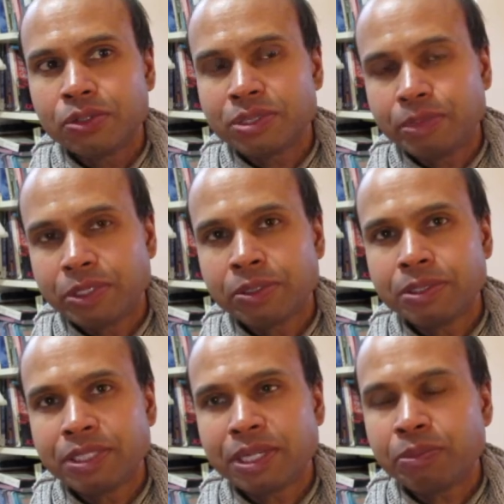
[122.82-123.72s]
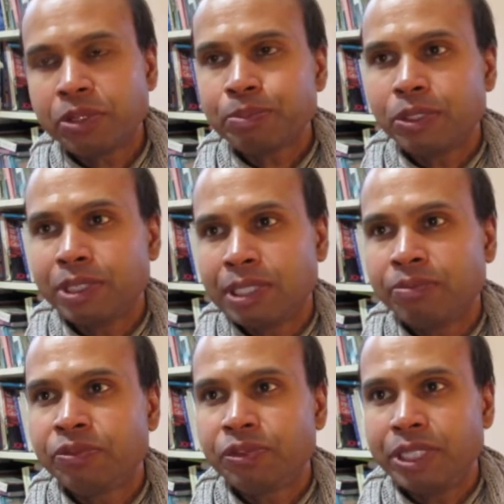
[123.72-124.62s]
Course in Miracles I'm not a body,
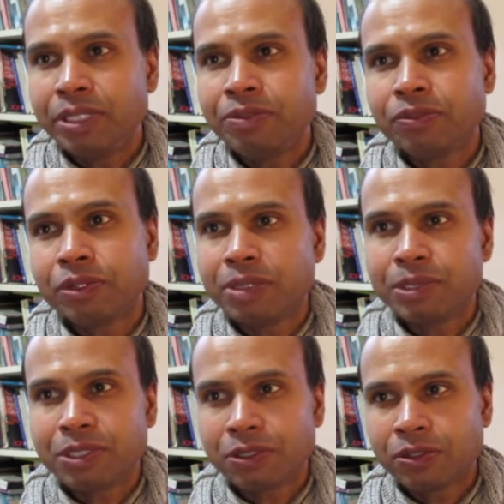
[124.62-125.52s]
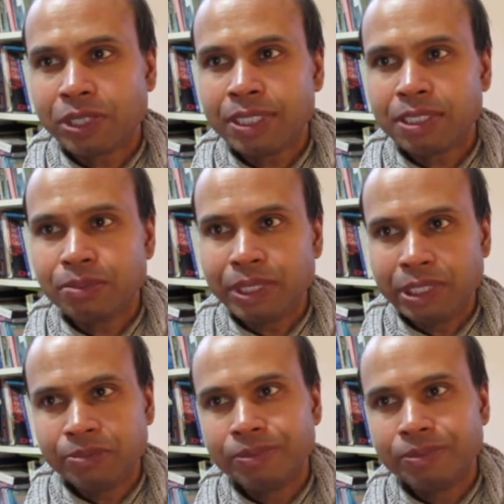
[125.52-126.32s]
I'm free, for I am as God created me.